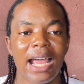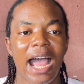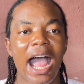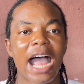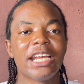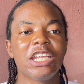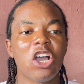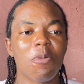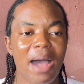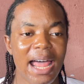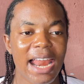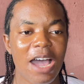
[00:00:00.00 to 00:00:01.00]

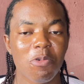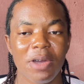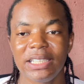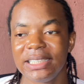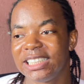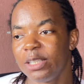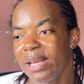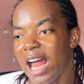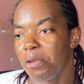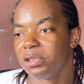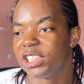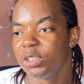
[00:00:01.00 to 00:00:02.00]
Anioma language is
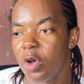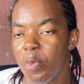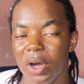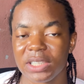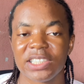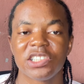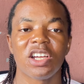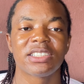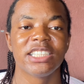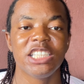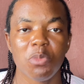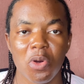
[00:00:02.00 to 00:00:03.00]
similar with Igbo, but it's not
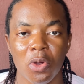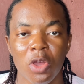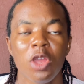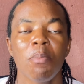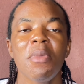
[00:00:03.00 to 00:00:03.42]
Igbo.